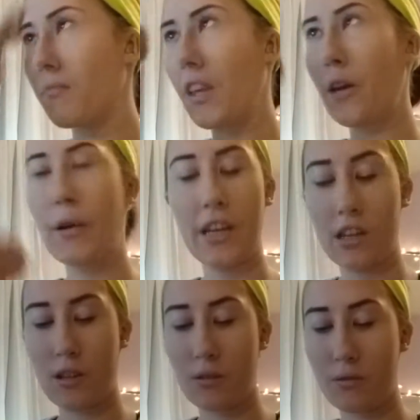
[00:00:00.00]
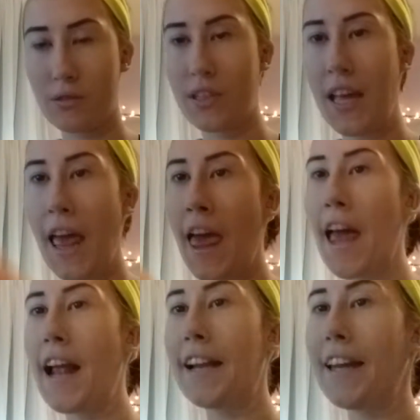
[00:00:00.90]
There we
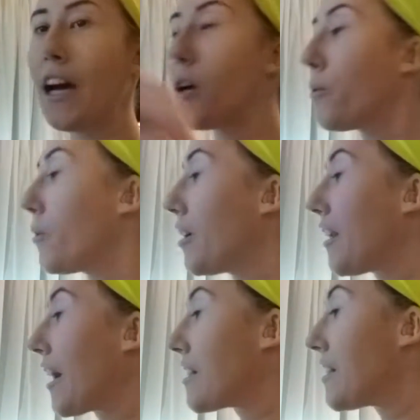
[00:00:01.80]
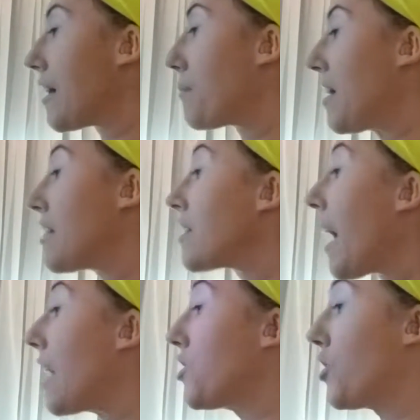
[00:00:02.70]
go. And now next step is
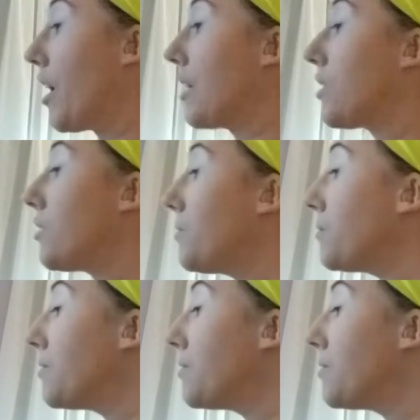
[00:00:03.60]
eyeshadow.